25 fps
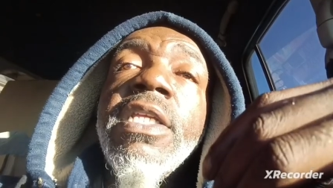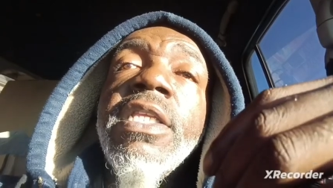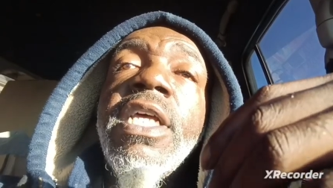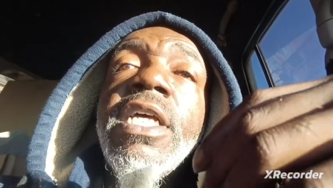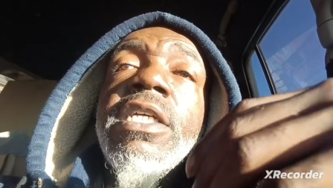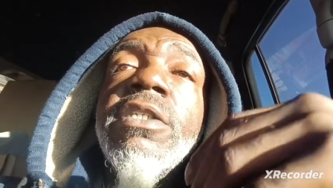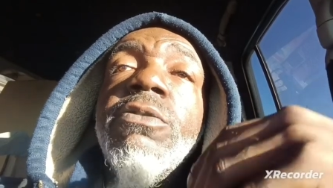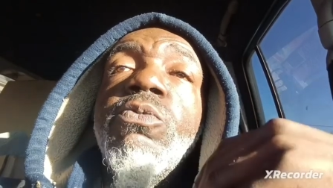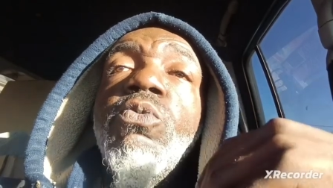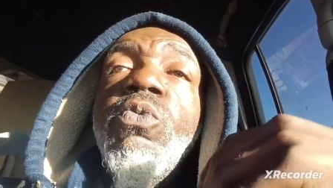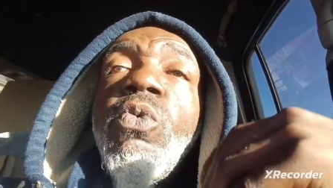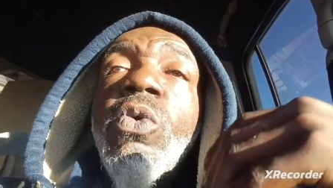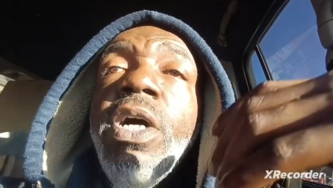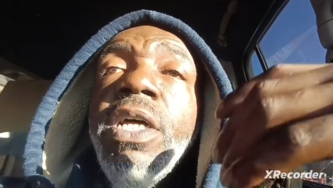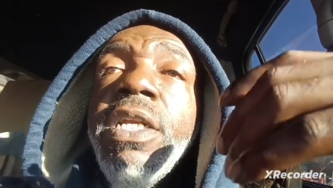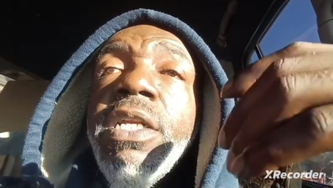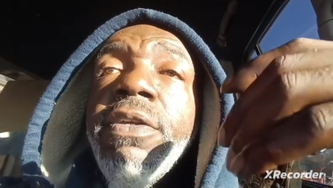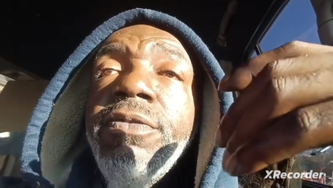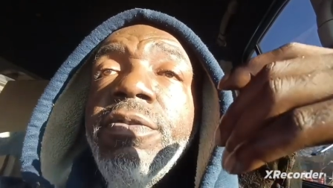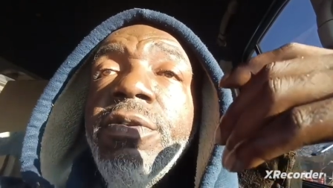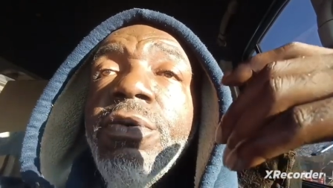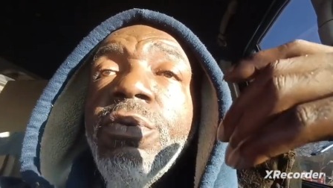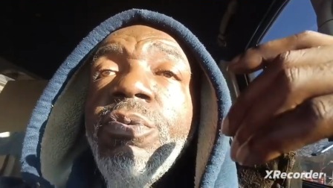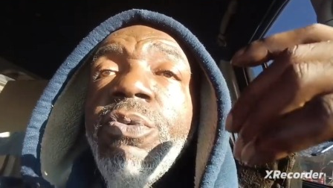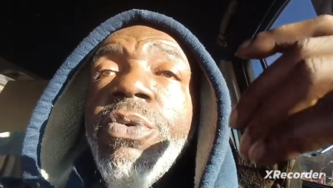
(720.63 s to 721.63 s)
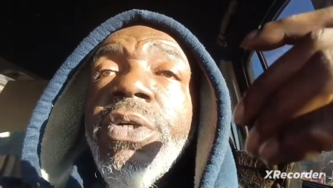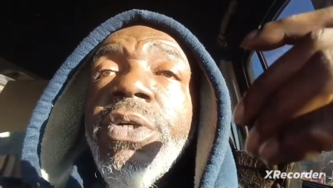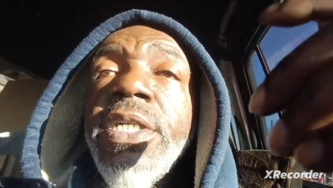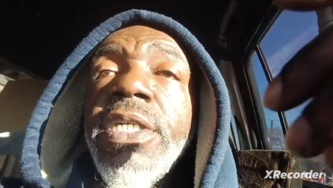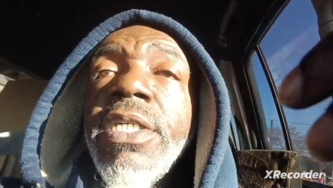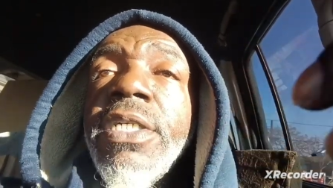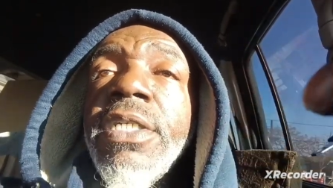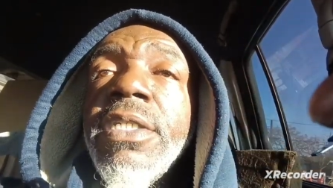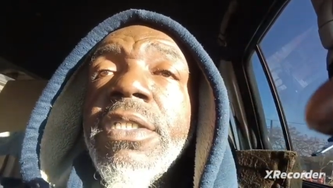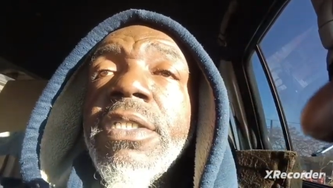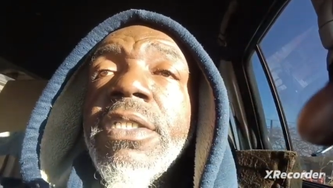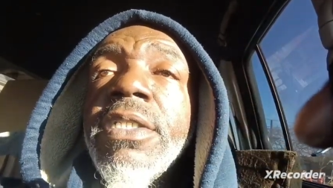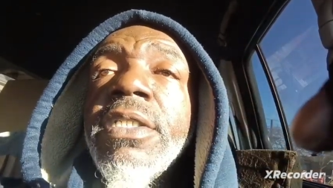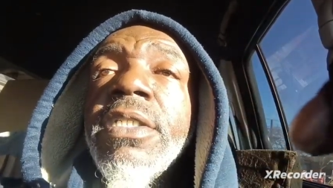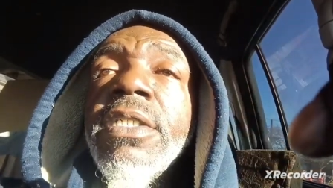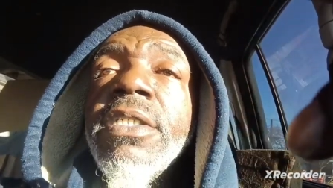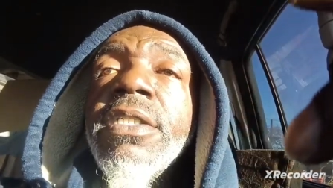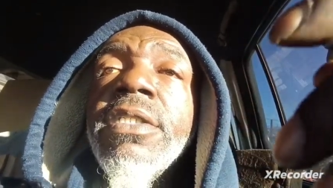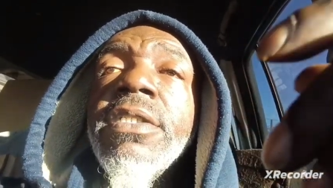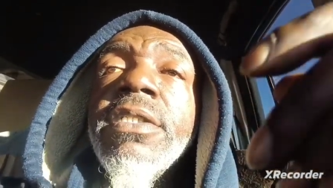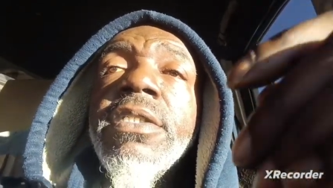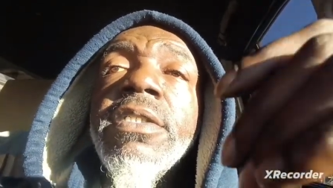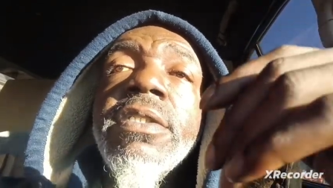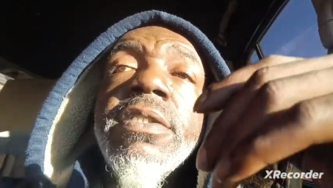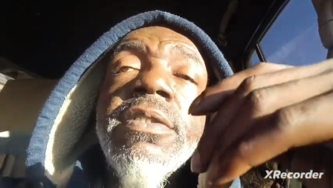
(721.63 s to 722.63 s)
That's one of the
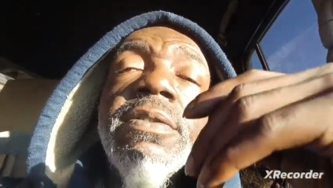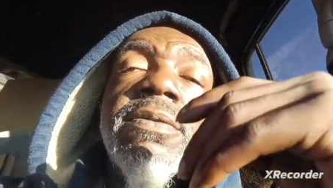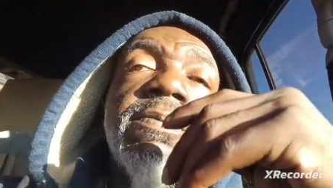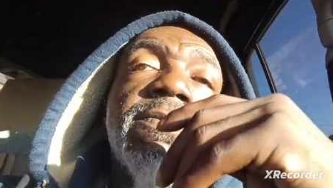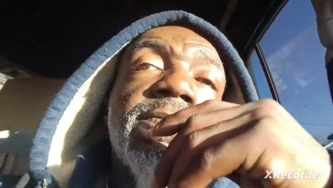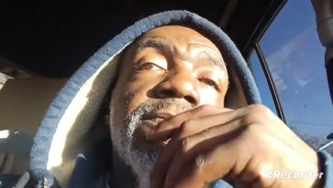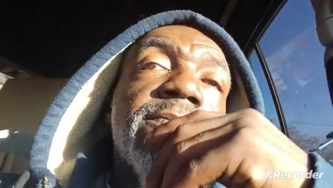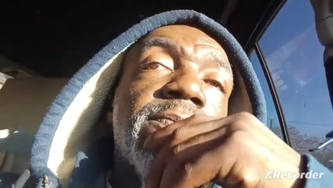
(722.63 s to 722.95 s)
reasons